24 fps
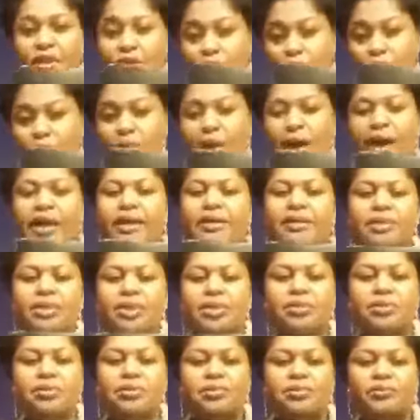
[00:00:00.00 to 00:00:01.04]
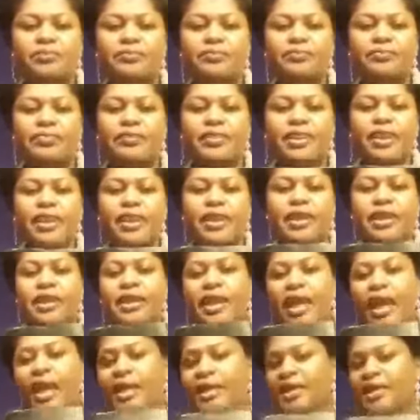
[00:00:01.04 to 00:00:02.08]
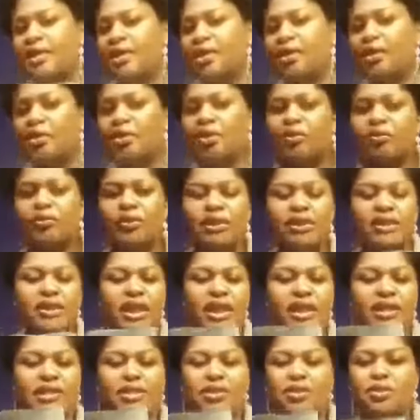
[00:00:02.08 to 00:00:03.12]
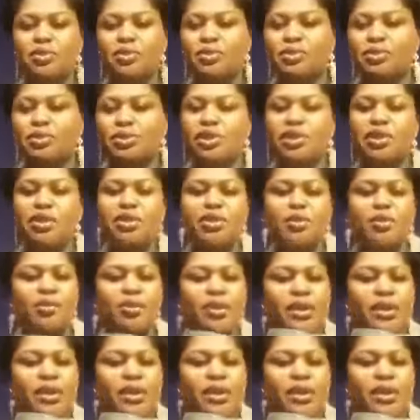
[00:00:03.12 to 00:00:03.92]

you might too, that, you know, we tend to, you know,